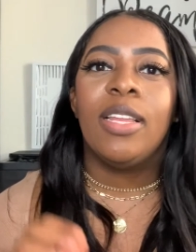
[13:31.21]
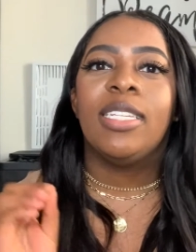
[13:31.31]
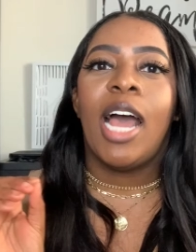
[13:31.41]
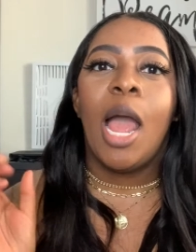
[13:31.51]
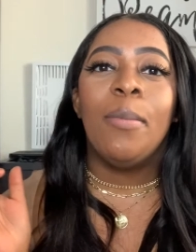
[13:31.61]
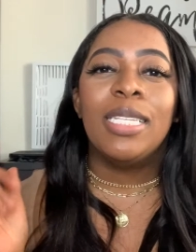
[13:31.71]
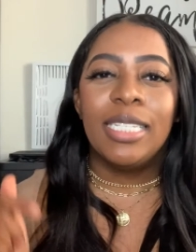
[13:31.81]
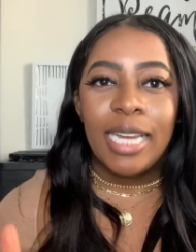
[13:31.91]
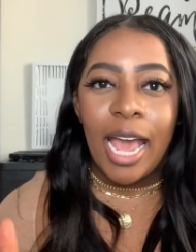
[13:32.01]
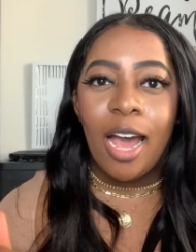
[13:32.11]
The time is
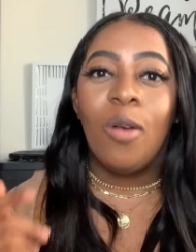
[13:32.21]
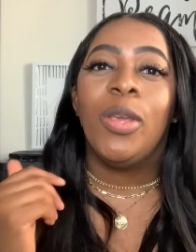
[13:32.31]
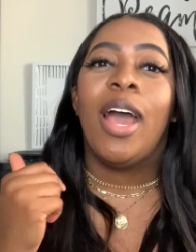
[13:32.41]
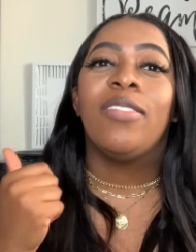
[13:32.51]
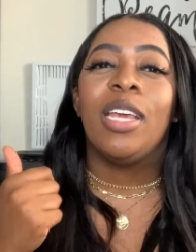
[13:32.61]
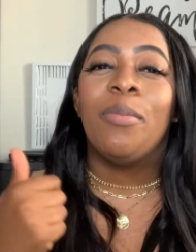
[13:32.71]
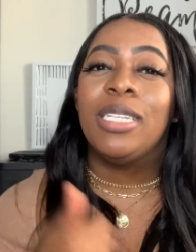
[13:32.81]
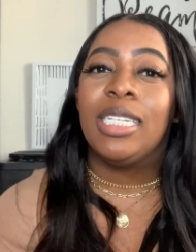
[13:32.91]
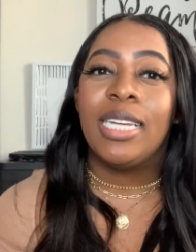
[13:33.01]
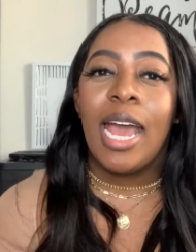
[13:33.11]
now. You have to get
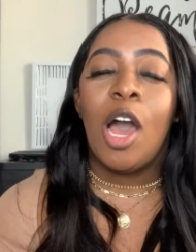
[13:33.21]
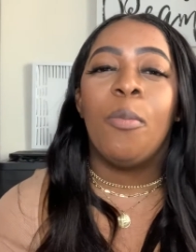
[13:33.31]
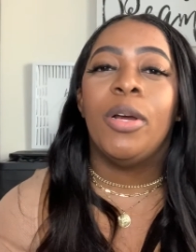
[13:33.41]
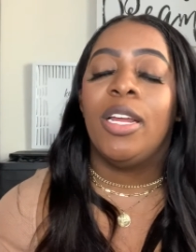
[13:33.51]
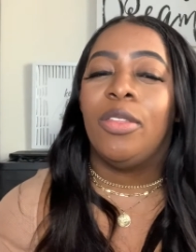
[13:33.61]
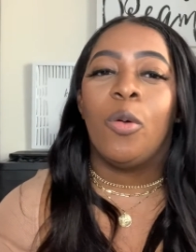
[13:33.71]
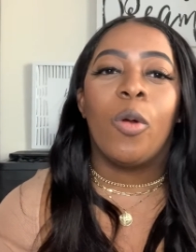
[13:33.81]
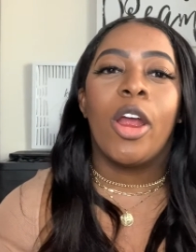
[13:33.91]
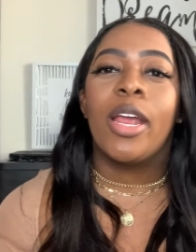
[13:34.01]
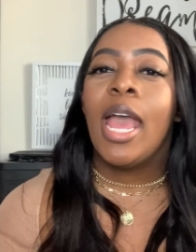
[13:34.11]
busy now. Put in the
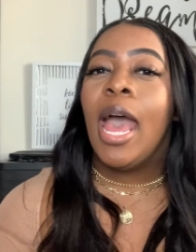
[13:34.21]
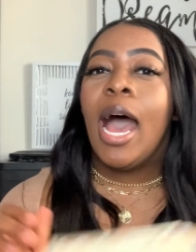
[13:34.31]
work.